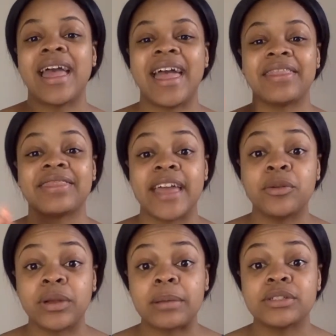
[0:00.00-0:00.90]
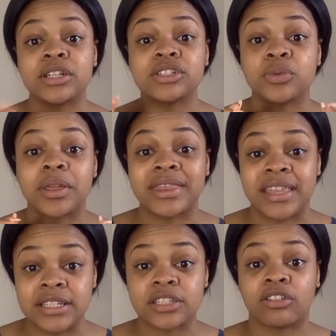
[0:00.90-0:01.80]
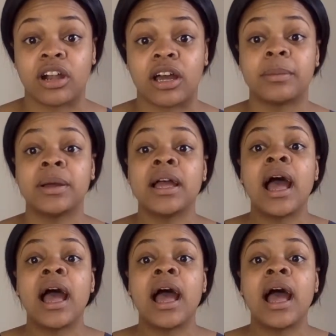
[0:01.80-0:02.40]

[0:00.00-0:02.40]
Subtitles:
and then when I'm done doing this scrub,